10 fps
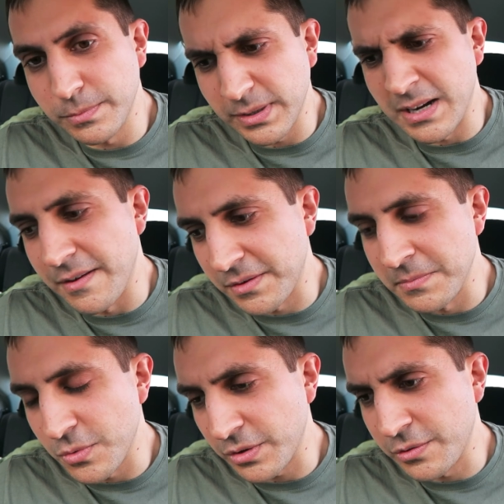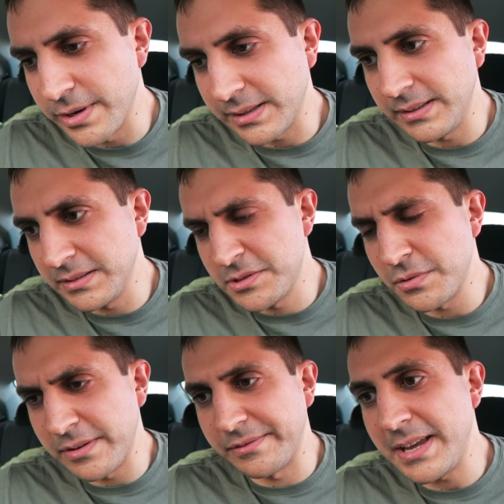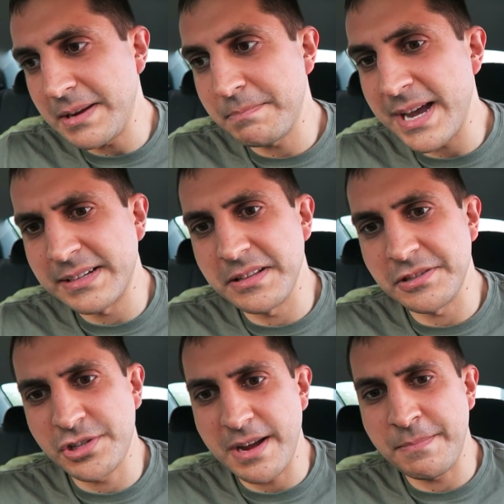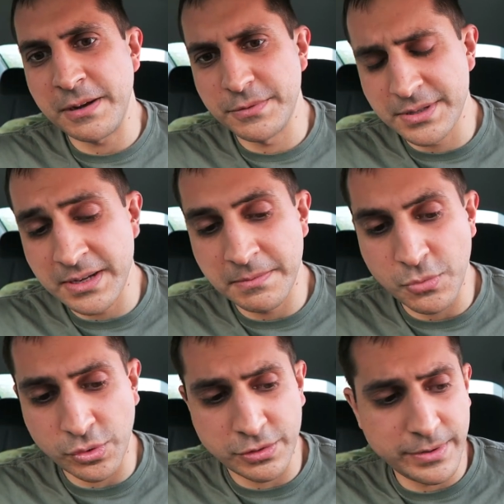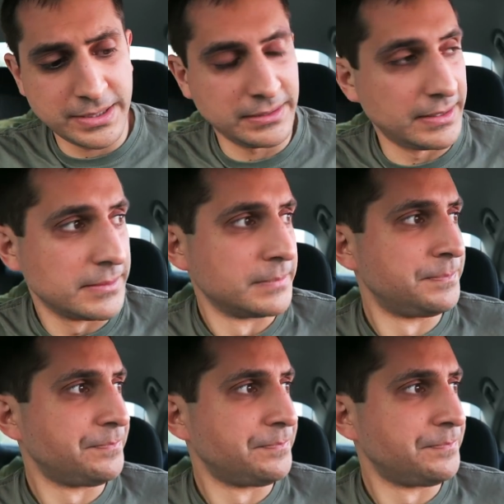recover more quickly, to sort of get back to the shape I was in more quickly.